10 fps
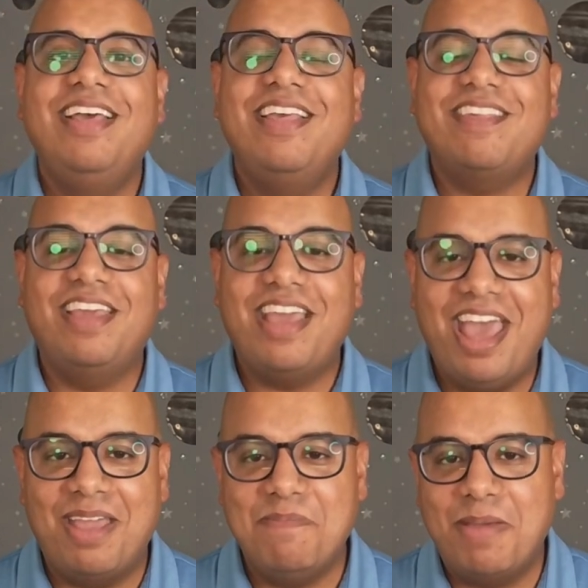saying,
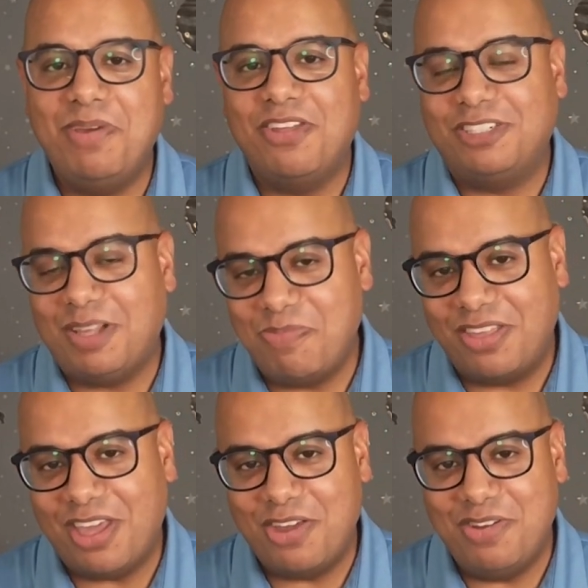hey, maybe there's something
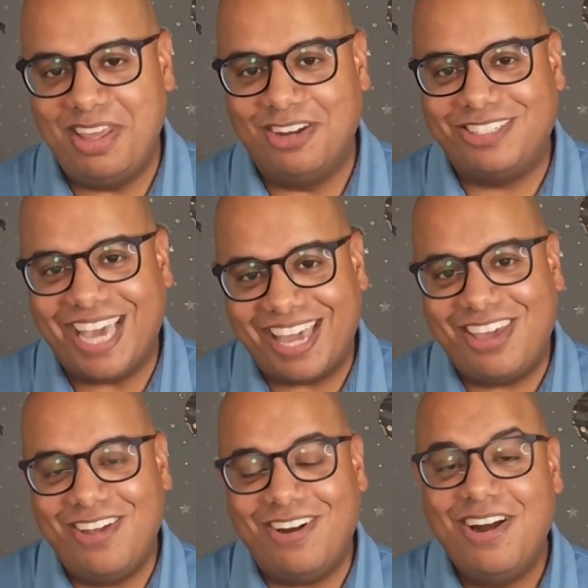that you need to check
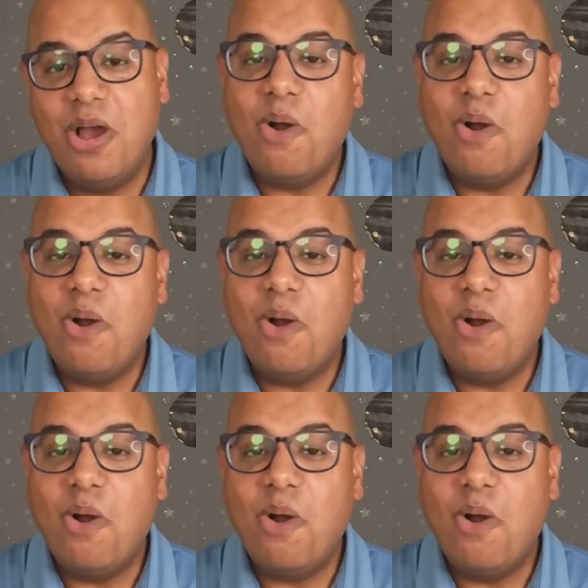here,